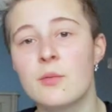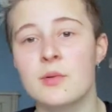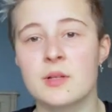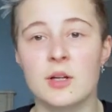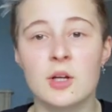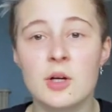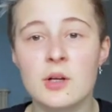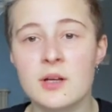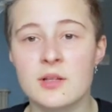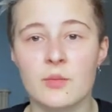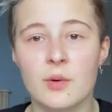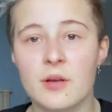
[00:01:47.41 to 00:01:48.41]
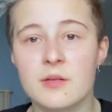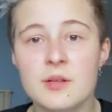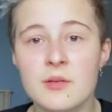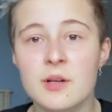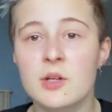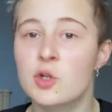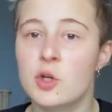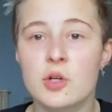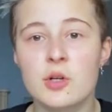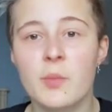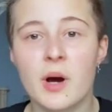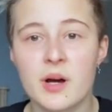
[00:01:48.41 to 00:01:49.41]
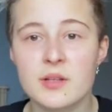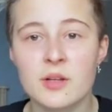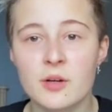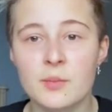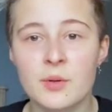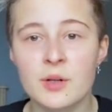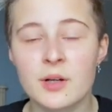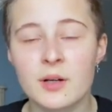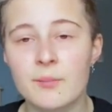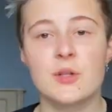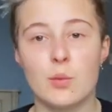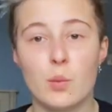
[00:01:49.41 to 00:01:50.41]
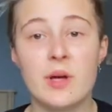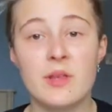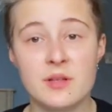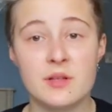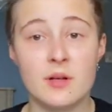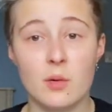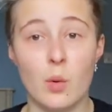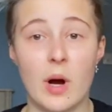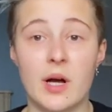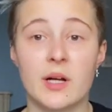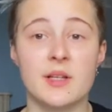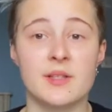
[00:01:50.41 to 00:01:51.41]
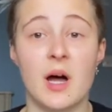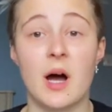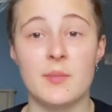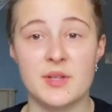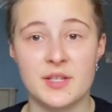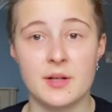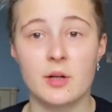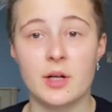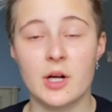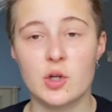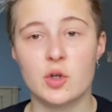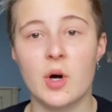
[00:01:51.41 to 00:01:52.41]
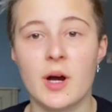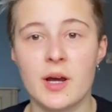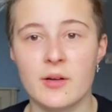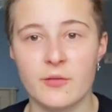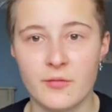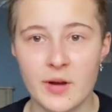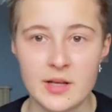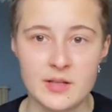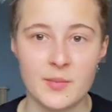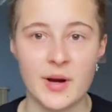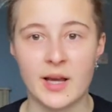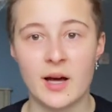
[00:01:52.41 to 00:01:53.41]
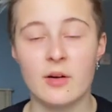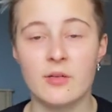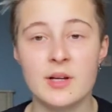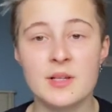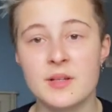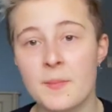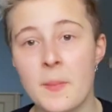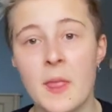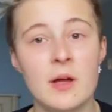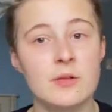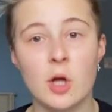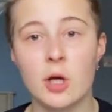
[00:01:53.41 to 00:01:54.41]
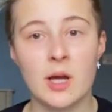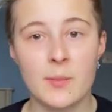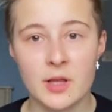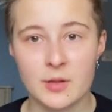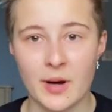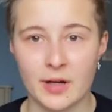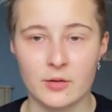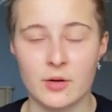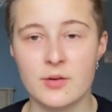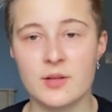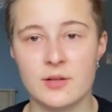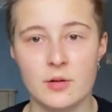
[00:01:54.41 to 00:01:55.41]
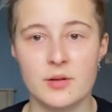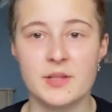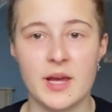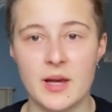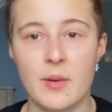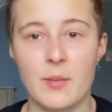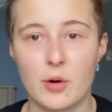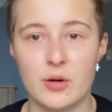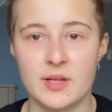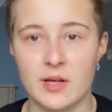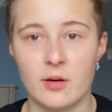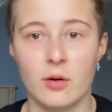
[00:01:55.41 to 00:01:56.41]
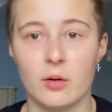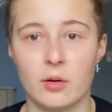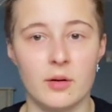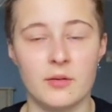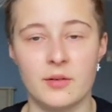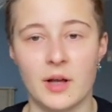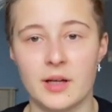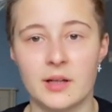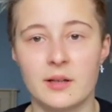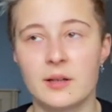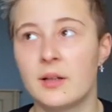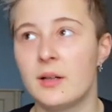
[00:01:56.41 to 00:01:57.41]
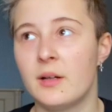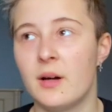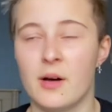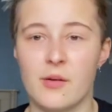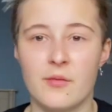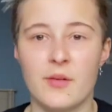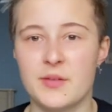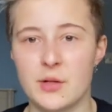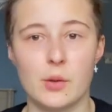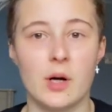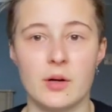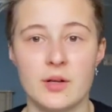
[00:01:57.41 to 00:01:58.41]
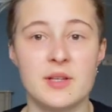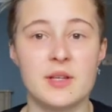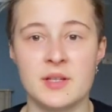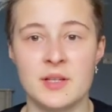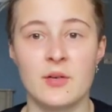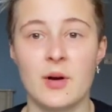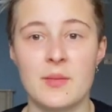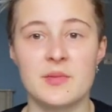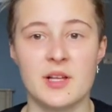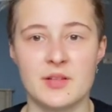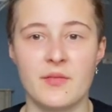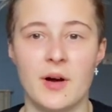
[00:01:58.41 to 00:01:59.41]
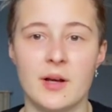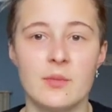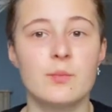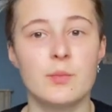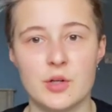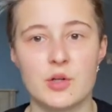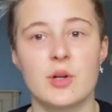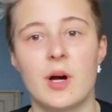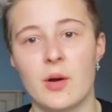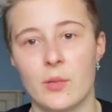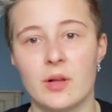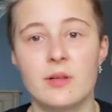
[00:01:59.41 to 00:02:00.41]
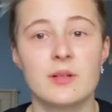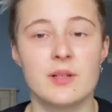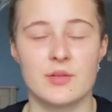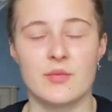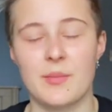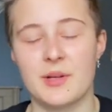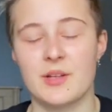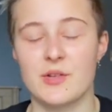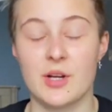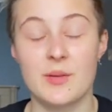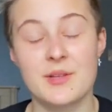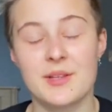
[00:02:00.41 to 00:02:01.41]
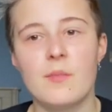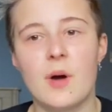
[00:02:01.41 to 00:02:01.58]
Was it good? Is it worth doing? Should you buy his cookbook? The way this is going to work is that I'm still going to try and fit into my calories. Don't care about the macros, as long as I hit my protein goal of like 150 or 160 grams, that's fine, which I will, because it's Remington James.